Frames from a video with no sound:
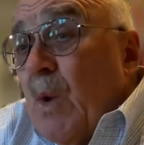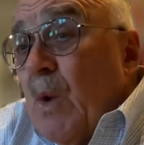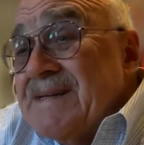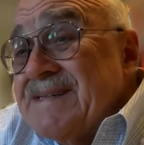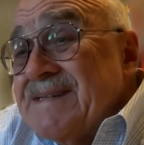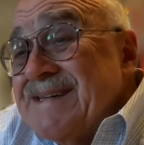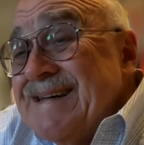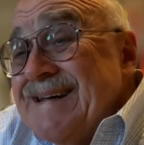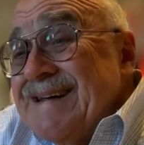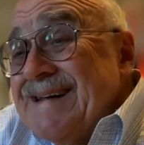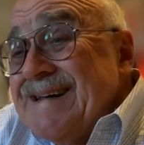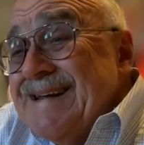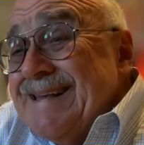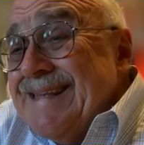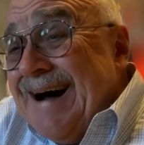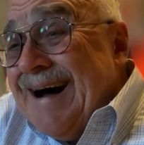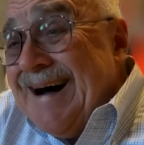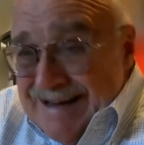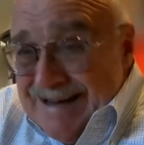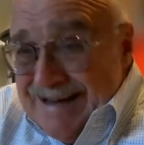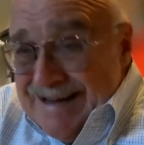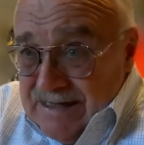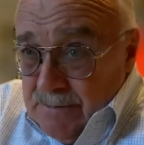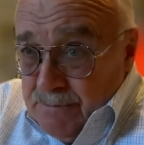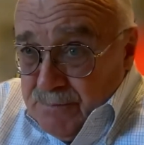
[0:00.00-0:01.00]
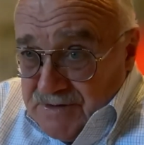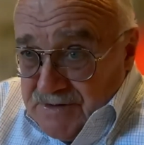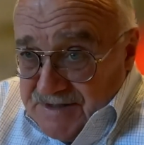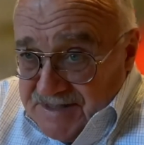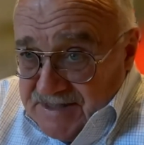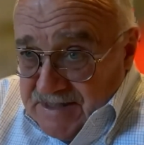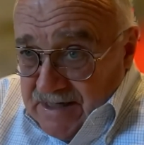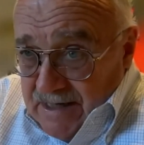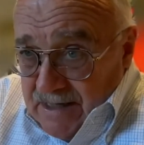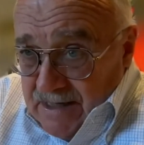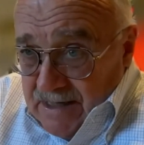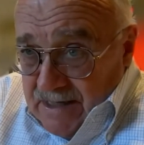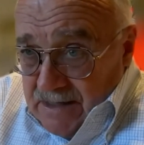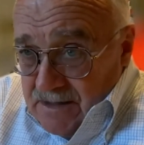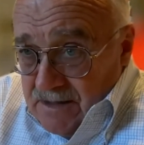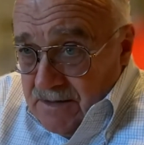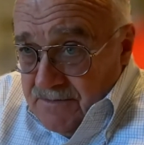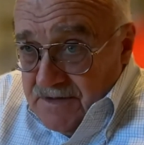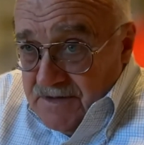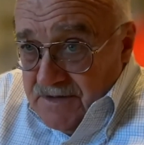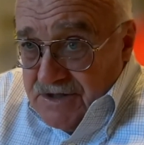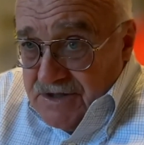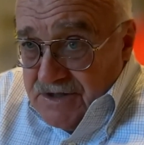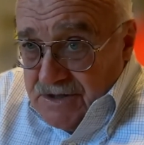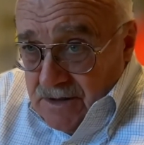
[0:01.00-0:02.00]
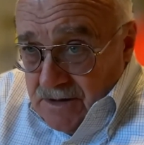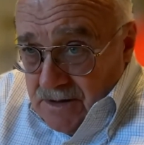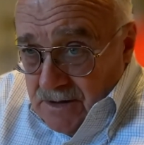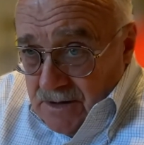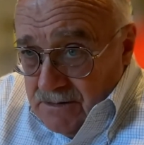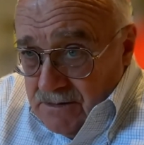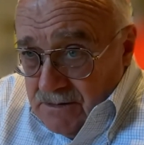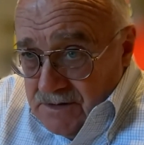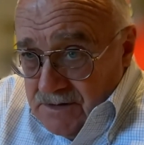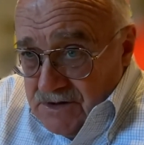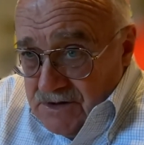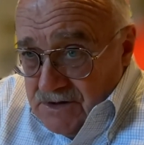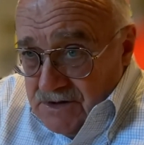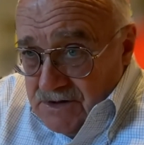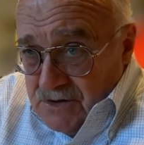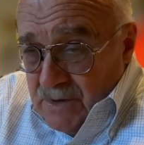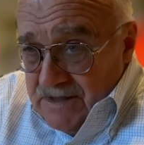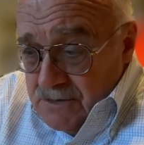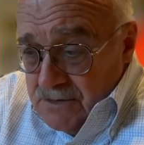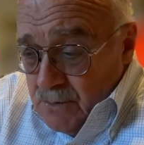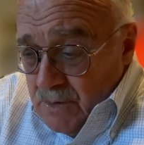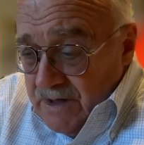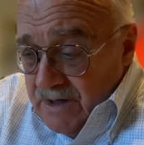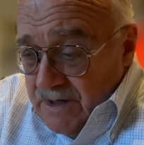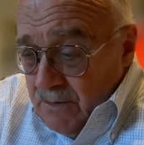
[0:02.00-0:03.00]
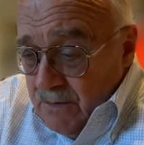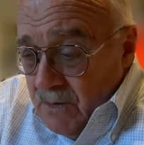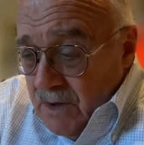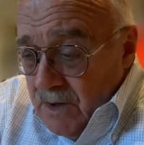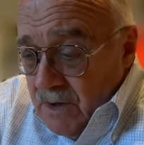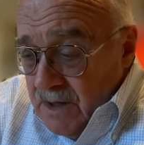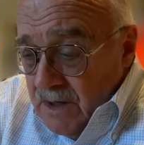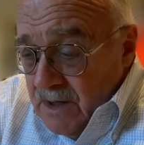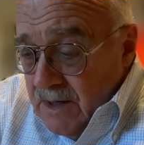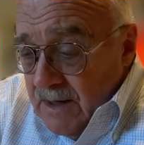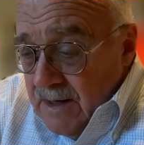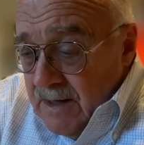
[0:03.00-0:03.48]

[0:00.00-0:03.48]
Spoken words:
29% this year in 2021.